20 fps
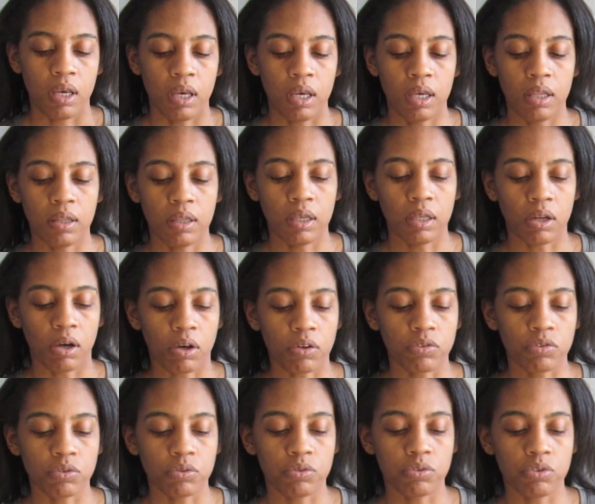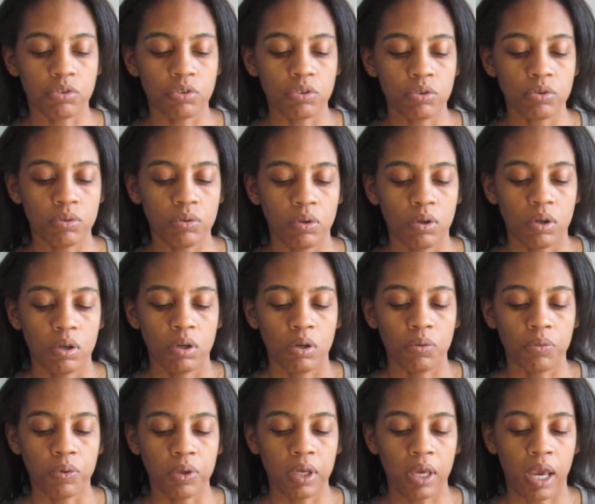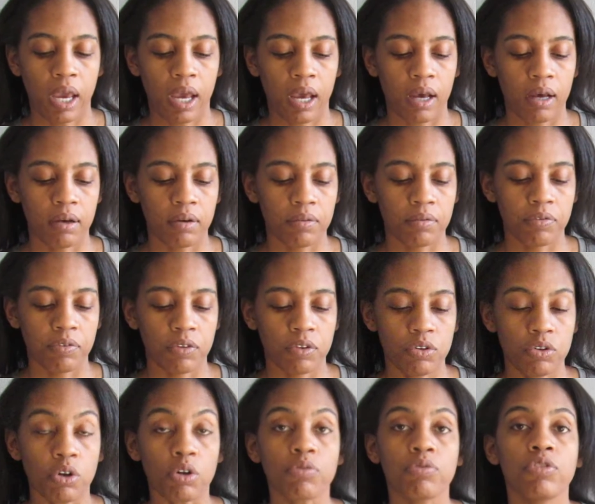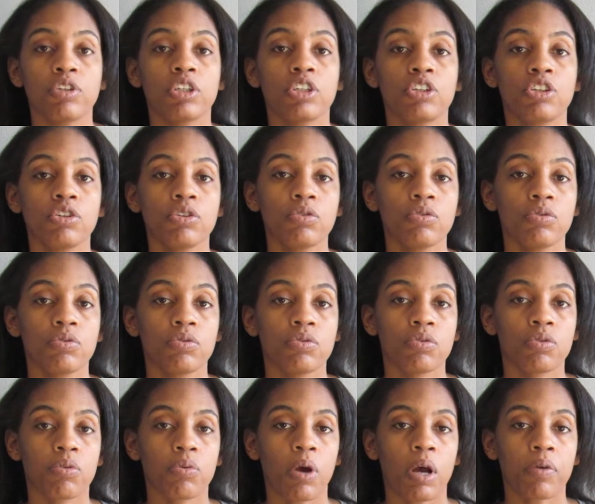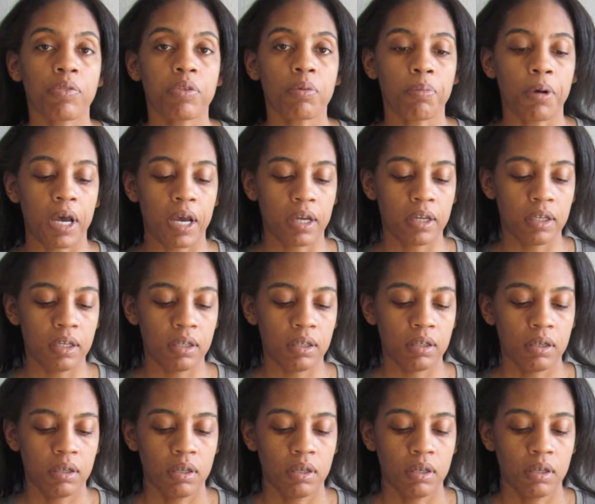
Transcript: And then also too, we have nerve tissues throughout the body.